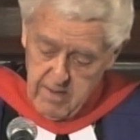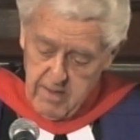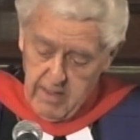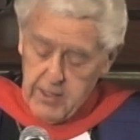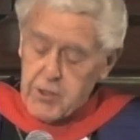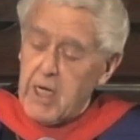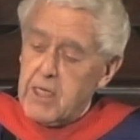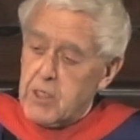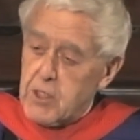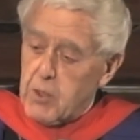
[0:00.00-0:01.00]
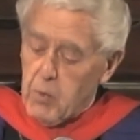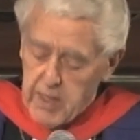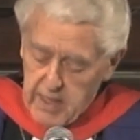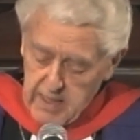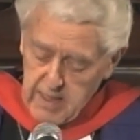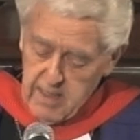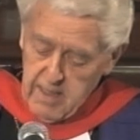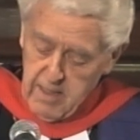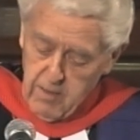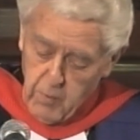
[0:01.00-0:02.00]
and changes the way
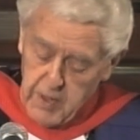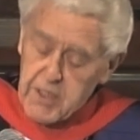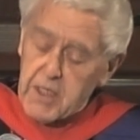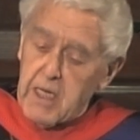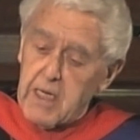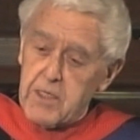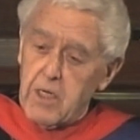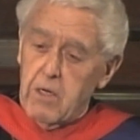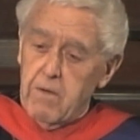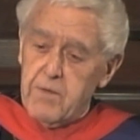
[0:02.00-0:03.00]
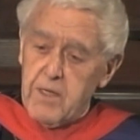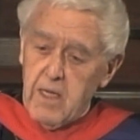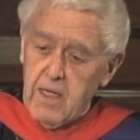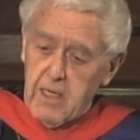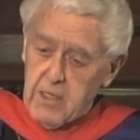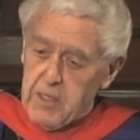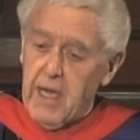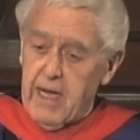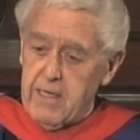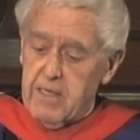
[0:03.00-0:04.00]
we see ourselves in the
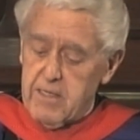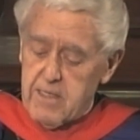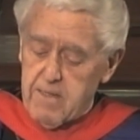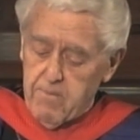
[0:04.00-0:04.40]
darkness.